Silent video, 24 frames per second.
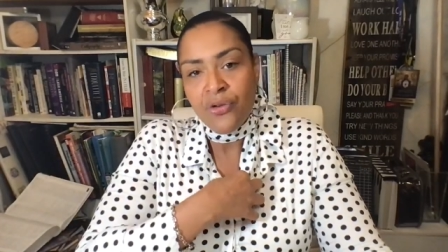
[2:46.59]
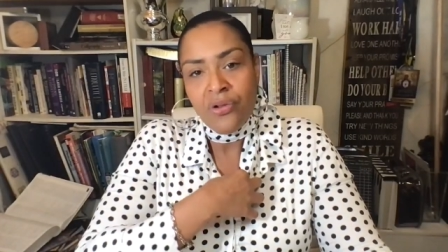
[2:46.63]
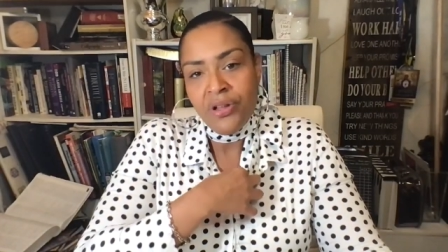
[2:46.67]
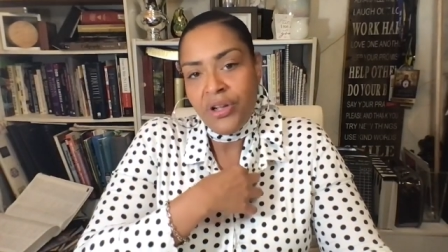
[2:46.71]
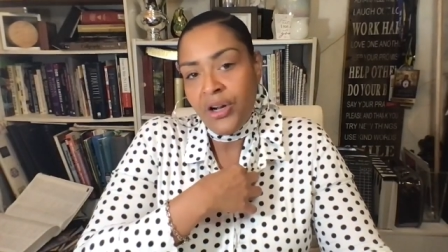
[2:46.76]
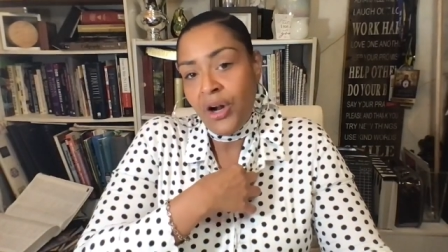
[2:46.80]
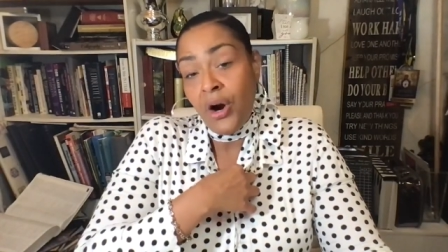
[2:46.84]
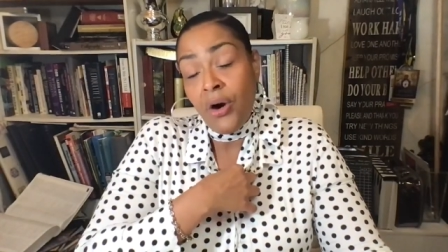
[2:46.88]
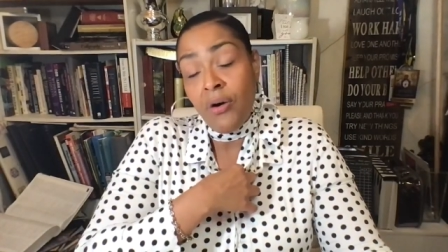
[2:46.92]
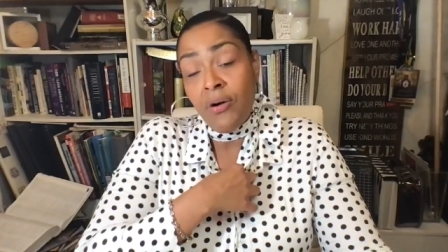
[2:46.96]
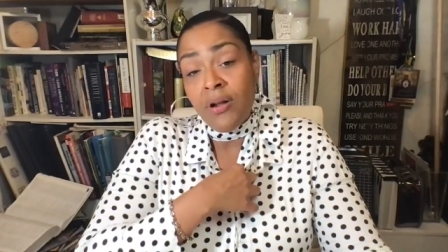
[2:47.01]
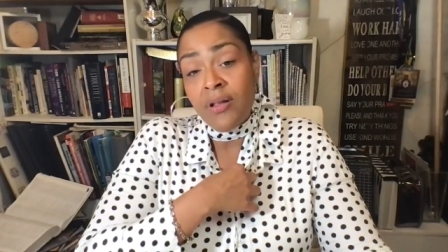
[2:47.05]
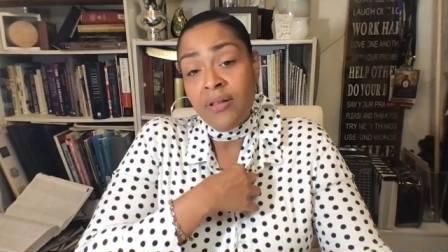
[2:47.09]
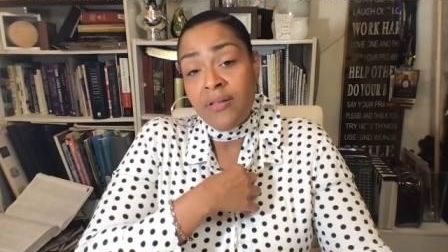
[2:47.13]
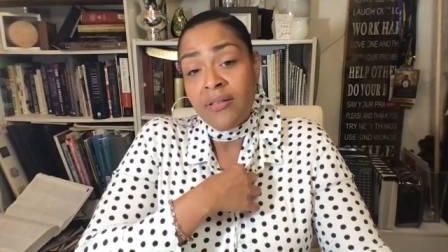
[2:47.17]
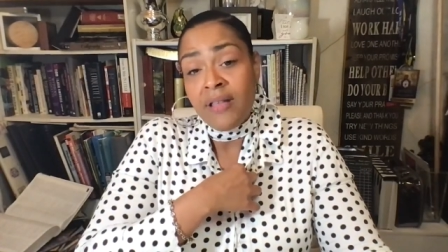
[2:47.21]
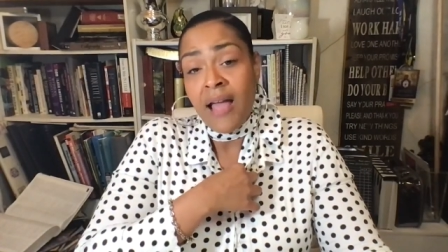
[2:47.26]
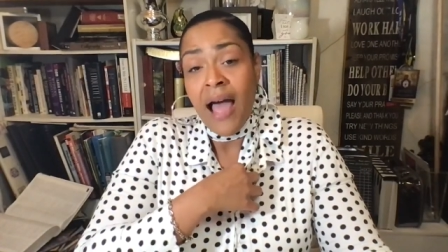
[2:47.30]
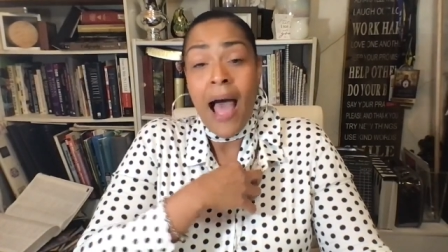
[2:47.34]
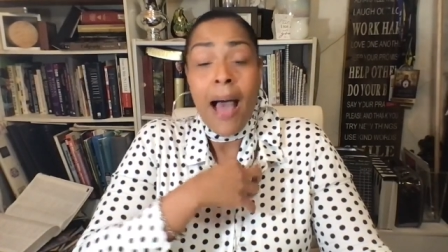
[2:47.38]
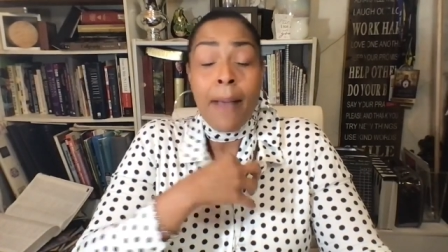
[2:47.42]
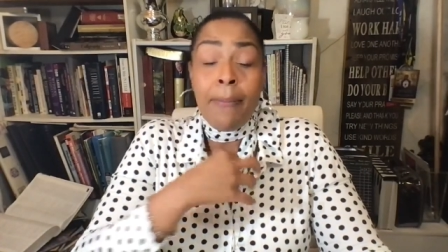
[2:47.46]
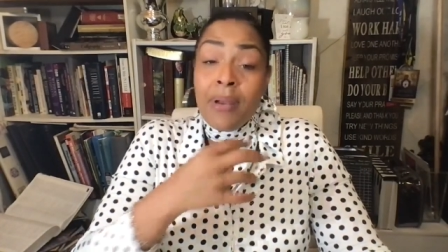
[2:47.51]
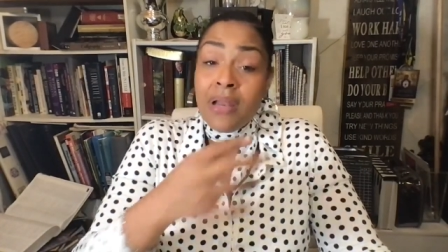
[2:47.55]
occurrence.
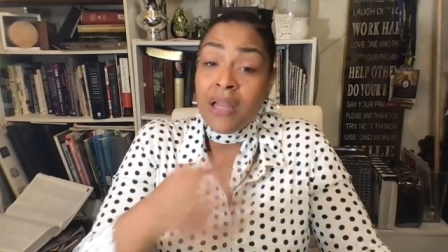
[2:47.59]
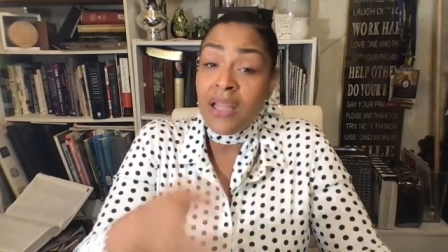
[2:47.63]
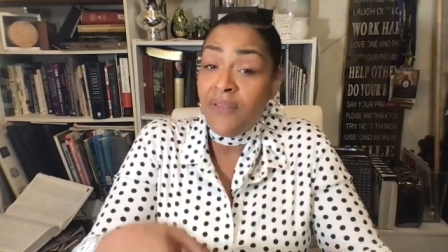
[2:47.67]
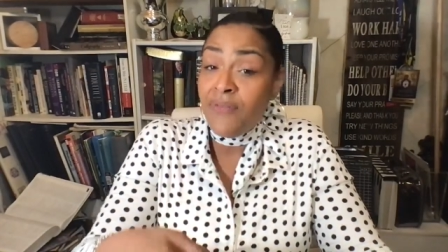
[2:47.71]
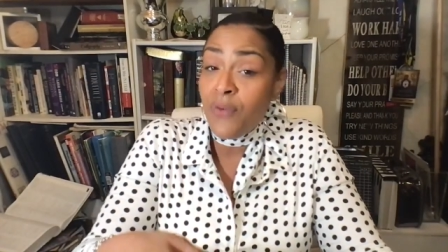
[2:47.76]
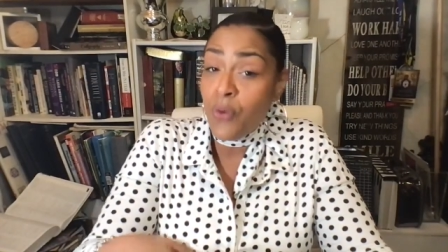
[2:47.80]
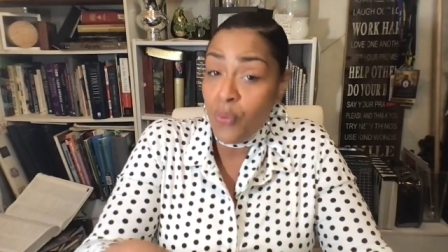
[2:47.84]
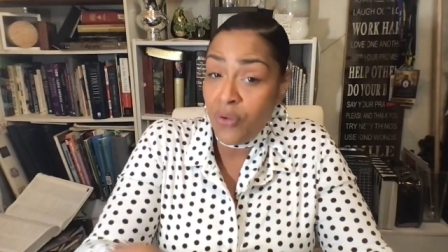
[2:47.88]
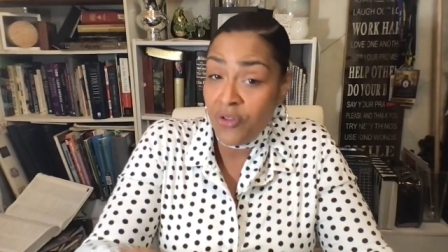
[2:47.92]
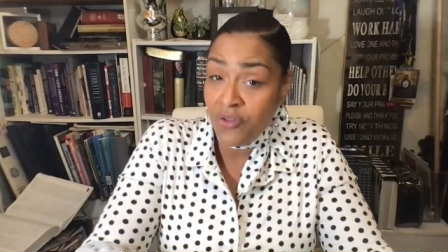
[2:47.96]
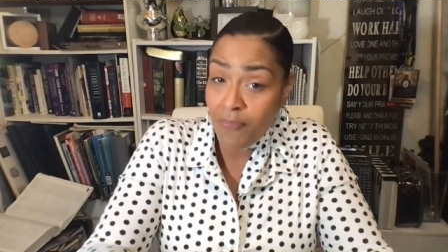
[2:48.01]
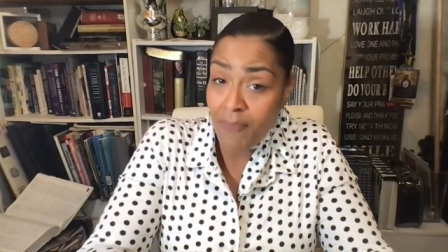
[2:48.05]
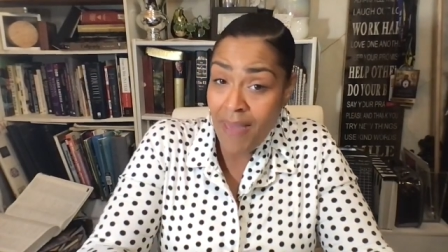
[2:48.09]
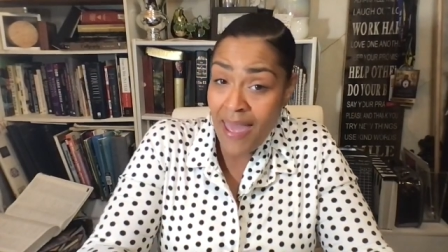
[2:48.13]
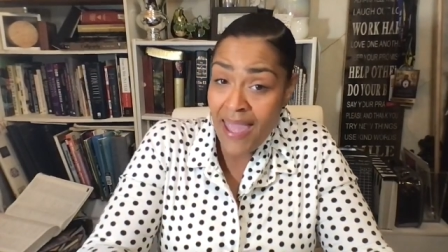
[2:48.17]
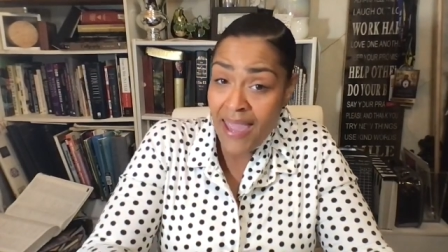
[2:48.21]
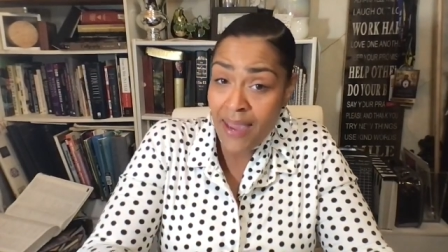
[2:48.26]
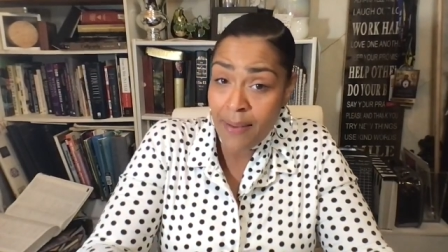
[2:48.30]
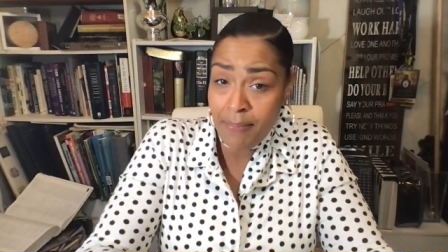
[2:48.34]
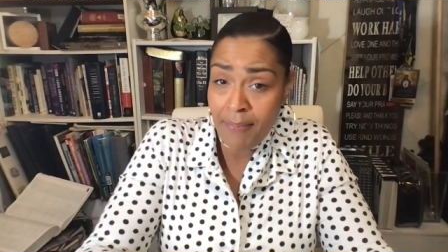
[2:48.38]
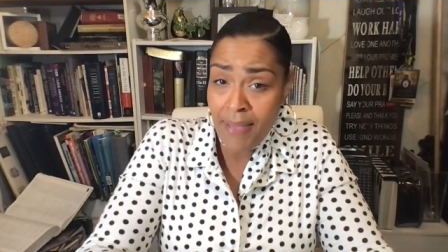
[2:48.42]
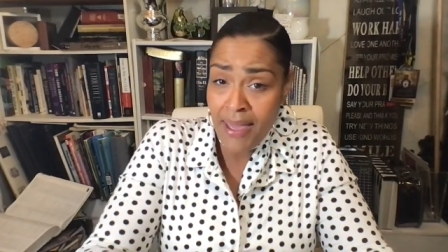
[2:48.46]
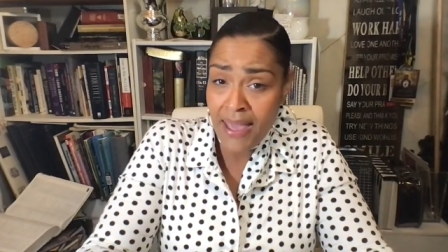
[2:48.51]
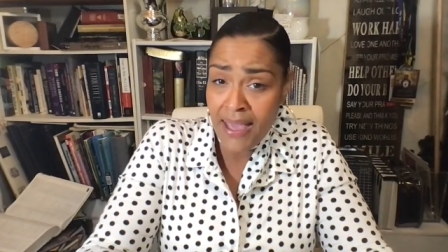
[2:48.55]
I believe it was
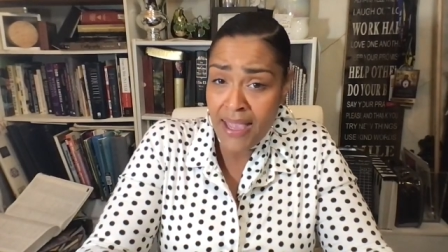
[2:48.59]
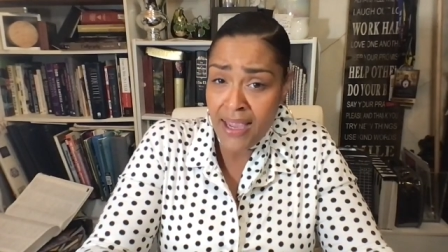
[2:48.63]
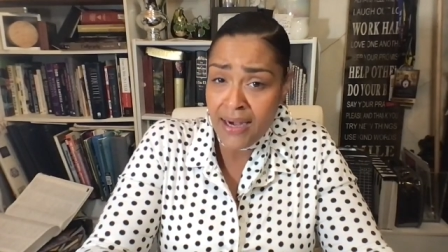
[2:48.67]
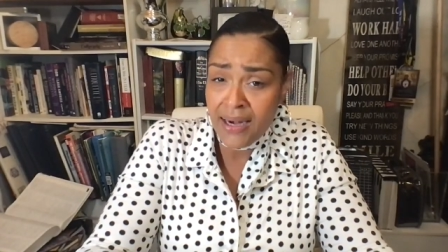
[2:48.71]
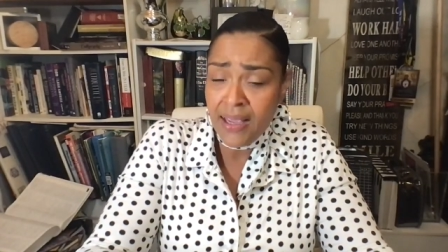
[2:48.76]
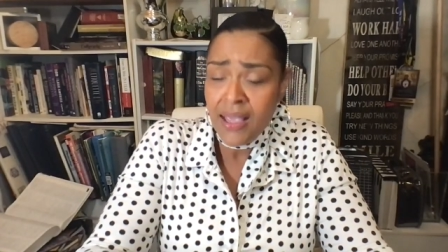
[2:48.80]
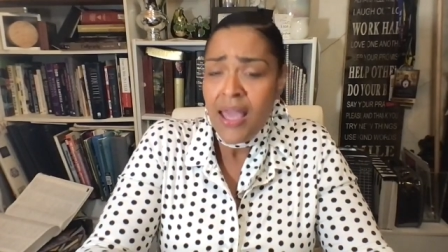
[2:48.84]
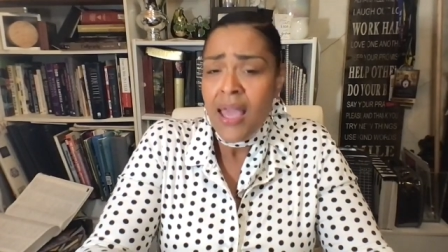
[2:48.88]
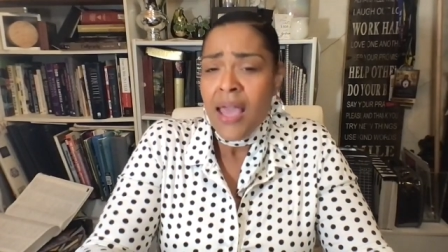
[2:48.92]
man-made.